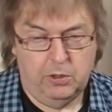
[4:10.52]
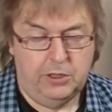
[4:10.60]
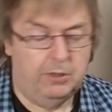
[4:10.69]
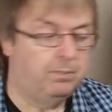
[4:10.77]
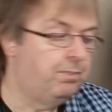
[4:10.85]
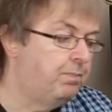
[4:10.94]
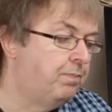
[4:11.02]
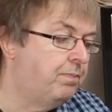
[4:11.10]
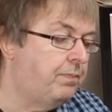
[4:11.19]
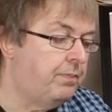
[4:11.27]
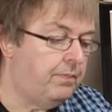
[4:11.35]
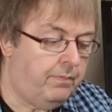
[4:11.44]
hood.
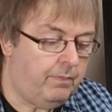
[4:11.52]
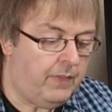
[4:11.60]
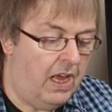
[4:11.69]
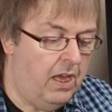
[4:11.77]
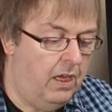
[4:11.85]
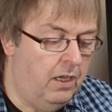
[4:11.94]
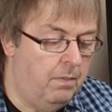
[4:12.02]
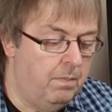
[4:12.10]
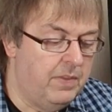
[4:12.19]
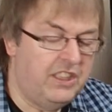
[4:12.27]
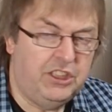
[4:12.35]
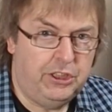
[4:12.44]

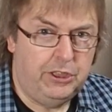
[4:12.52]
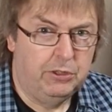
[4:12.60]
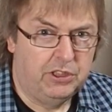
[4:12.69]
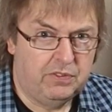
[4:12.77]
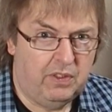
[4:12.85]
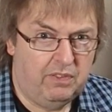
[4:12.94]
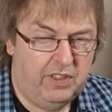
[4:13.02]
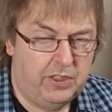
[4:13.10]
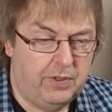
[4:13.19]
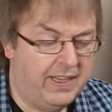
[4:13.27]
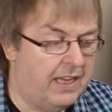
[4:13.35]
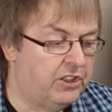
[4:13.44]
This is useful if you're
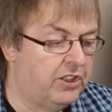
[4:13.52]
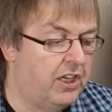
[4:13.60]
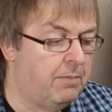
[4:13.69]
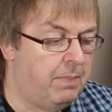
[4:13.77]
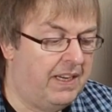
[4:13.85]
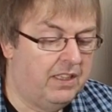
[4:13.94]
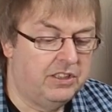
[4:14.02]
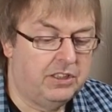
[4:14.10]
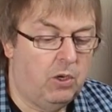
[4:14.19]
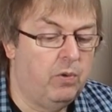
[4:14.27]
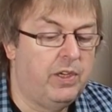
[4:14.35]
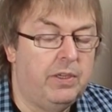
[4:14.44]
doing outside
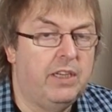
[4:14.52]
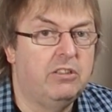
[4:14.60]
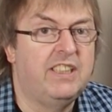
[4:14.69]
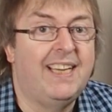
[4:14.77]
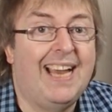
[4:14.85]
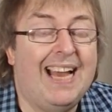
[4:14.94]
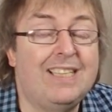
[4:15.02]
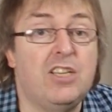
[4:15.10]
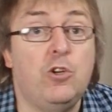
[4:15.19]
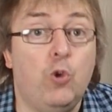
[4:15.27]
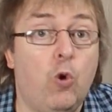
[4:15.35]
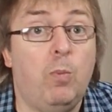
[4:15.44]
or you're using it as
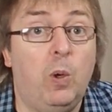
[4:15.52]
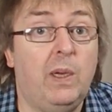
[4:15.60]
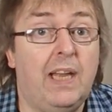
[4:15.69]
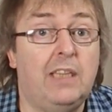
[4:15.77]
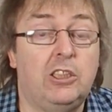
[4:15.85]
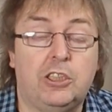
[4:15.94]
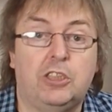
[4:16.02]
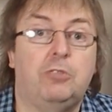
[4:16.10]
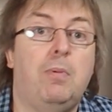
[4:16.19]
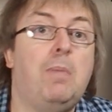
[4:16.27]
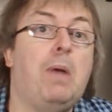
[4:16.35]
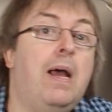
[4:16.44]
a normal lens. Because
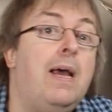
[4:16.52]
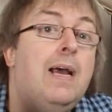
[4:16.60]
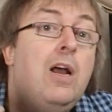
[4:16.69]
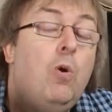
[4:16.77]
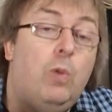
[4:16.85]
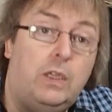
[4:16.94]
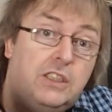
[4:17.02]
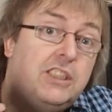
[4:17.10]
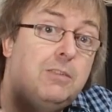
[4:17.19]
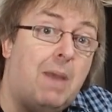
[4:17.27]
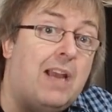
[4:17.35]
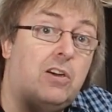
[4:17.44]
remember, although this
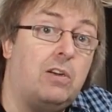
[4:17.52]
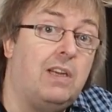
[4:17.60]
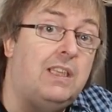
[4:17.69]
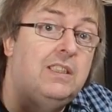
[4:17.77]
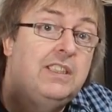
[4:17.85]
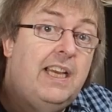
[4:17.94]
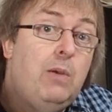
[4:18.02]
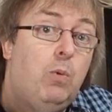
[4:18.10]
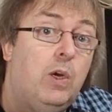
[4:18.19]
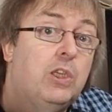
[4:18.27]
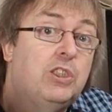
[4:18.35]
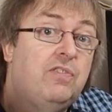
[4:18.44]
is a macro lens, it
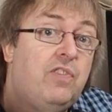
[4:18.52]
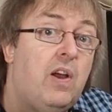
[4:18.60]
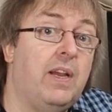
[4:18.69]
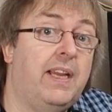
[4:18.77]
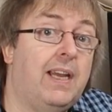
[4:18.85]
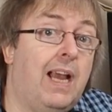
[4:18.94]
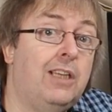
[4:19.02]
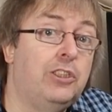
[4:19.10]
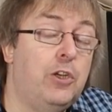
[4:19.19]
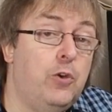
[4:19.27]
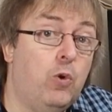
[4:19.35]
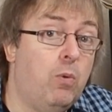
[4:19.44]
works fine as
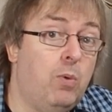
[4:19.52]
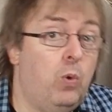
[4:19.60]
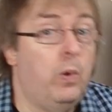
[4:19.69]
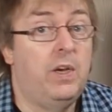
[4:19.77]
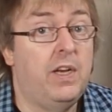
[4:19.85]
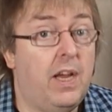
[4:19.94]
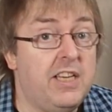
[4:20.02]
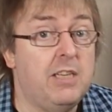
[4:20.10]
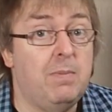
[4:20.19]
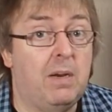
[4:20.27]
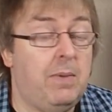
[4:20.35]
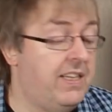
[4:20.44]
a normal
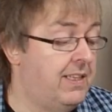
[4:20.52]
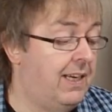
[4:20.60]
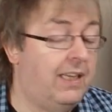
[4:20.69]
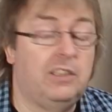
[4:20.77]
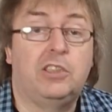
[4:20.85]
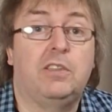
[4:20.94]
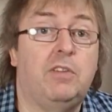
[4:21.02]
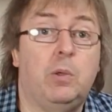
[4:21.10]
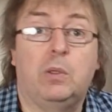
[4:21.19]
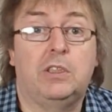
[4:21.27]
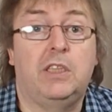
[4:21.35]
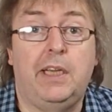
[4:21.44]
90mm lens if you
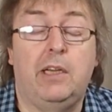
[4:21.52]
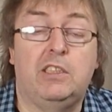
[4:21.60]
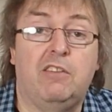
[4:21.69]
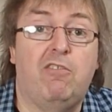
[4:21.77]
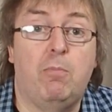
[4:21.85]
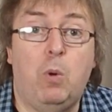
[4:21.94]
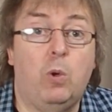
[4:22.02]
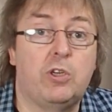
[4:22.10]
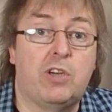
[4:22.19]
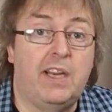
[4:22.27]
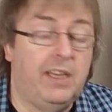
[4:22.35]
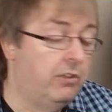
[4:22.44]
wanted to use it for
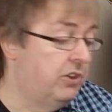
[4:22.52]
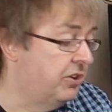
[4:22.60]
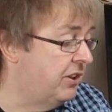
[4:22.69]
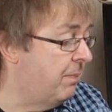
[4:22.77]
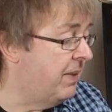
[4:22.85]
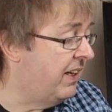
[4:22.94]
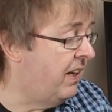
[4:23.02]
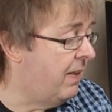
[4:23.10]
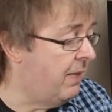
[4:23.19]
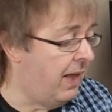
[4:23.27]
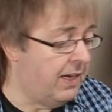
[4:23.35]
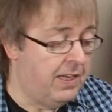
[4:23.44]
portrait use or something
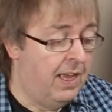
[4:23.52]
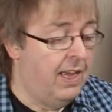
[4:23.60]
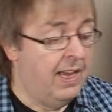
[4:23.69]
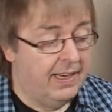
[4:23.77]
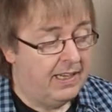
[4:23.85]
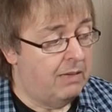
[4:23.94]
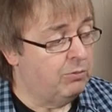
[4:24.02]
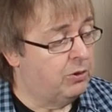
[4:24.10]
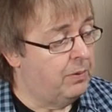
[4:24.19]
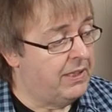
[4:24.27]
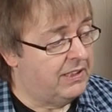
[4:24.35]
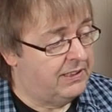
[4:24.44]
like that. Comes
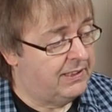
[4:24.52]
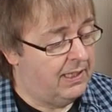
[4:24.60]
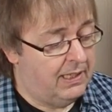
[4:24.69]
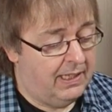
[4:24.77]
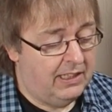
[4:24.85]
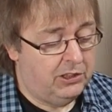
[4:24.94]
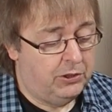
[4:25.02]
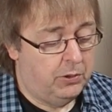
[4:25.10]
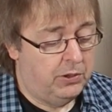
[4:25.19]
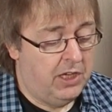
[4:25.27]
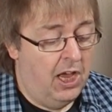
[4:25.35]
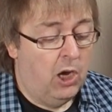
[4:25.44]
with this lens
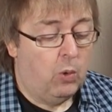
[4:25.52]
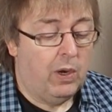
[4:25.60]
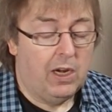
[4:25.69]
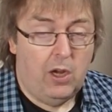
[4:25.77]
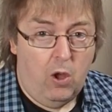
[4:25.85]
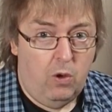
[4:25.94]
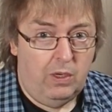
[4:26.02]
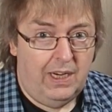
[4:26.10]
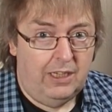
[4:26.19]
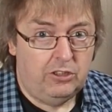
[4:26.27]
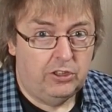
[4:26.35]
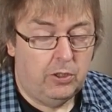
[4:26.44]
hood, quite a long
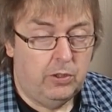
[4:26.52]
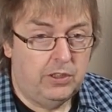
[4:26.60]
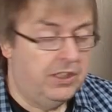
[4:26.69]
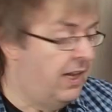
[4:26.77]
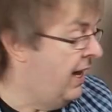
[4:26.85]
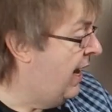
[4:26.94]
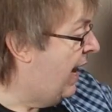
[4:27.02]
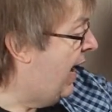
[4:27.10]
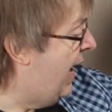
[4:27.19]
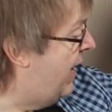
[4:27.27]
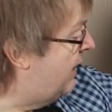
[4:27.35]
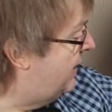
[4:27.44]
lens hood,
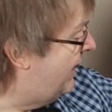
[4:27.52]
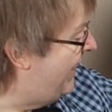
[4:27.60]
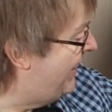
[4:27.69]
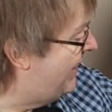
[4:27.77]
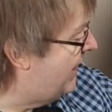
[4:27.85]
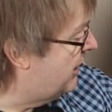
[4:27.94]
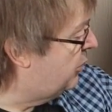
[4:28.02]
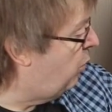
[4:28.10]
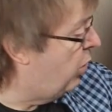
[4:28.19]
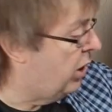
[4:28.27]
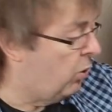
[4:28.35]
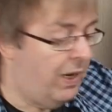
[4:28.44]
and it does
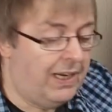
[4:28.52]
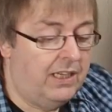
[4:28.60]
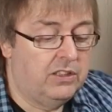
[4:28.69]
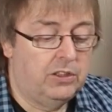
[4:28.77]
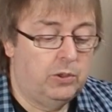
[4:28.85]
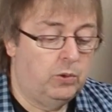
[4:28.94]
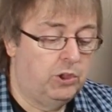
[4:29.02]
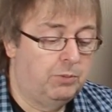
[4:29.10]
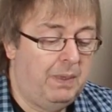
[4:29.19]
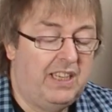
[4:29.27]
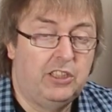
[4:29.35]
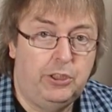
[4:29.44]
work well outdoors
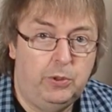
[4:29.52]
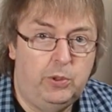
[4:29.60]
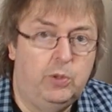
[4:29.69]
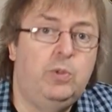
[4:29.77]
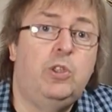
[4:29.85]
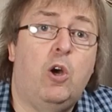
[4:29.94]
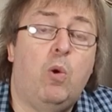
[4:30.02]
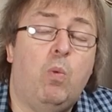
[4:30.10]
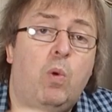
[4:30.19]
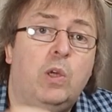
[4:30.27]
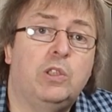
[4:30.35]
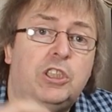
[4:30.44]
because you do not
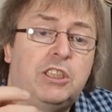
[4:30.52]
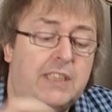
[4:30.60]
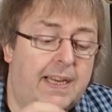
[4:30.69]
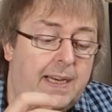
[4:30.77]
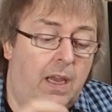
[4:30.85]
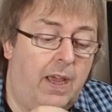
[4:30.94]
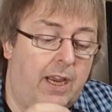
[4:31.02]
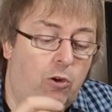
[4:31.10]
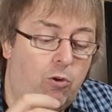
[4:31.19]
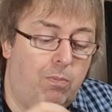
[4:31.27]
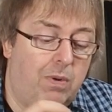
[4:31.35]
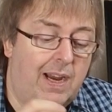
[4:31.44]
want sunlight
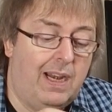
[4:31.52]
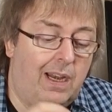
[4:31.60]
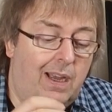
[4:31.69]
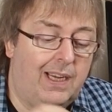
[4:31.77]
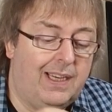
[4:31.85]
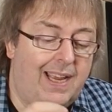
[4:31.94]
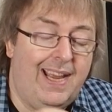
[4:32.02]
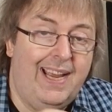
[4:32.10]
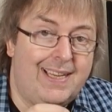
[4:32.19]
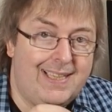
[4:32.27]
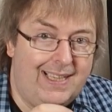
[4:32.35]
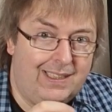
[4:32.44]
or bright light
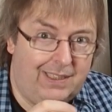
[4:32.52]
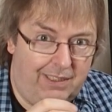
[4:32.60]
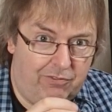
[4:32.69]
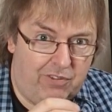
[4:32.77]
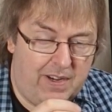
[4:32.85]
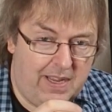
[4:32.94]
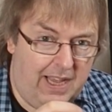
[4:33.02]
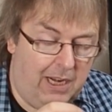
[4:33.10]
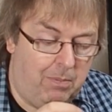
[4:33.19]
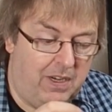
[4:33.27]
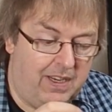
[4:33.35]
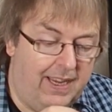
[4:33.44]
hitting the front
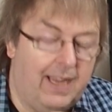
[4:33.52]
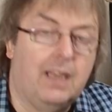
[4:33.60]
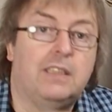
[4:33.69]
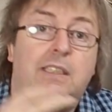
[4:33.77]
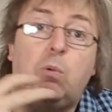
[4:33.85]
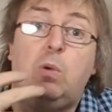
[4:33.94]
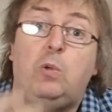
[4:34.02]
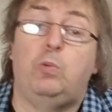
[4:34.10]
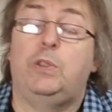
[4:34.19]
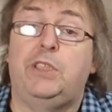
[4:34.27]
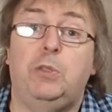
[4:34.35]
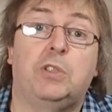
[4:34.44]
element here, because it will
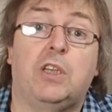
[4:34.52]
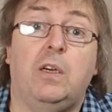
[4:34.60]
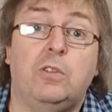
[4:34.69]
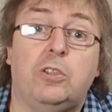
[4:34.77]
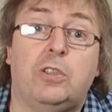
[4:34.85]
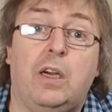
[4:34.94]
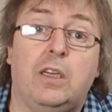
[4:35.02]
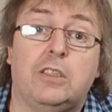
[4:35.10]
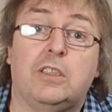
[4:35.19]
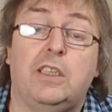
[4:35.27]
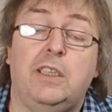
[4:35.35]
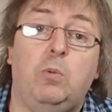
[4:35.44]
reduce
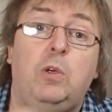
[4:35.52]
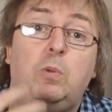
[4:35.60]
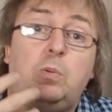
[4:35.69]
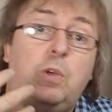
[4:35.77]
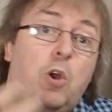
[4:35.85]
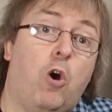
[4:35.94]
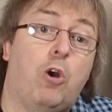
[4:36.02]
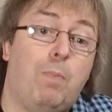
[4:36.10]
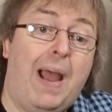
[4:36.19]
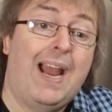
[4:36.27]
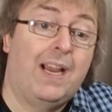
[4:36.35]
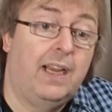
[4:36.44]
contrast and it will knock
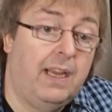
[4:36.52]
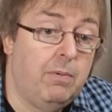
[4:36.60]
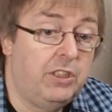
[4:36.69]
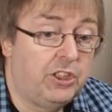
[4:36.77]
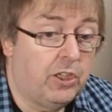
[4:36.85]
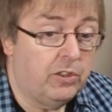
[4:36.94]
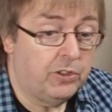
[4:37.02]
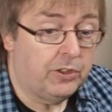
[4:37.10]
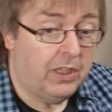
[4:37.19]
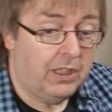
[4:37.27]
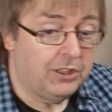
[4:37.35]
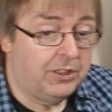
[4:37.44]
back image
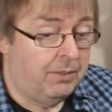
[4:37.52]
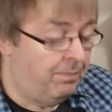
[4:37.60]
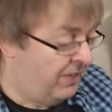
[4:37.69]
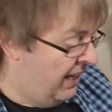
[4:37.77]
contrast.